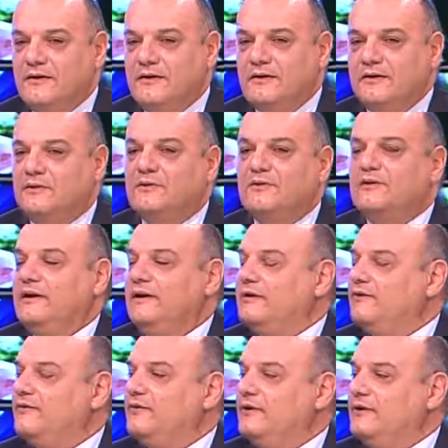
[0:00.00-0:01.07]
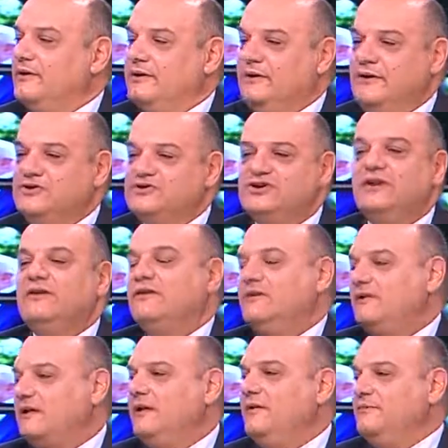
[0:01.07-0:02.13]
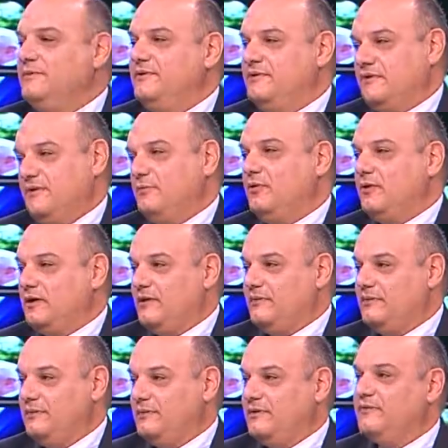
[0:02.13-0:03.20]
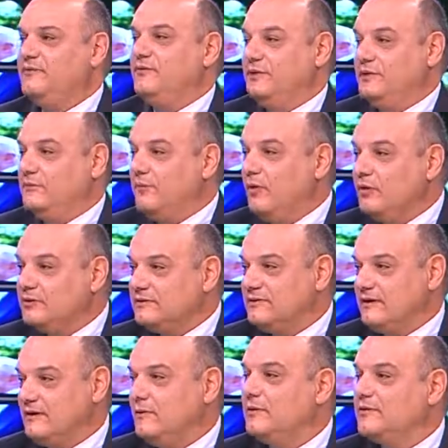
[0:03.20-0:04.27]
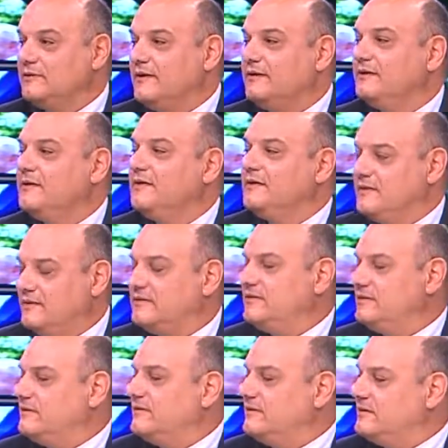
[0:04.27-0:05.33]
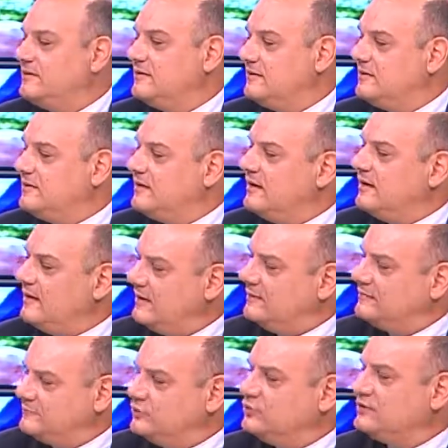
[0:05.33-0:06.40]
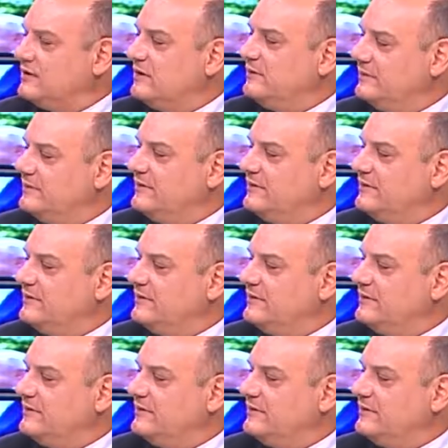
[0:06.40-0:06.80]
it looks like for a general company it's a small company, but for the Malta quota, it's a good company.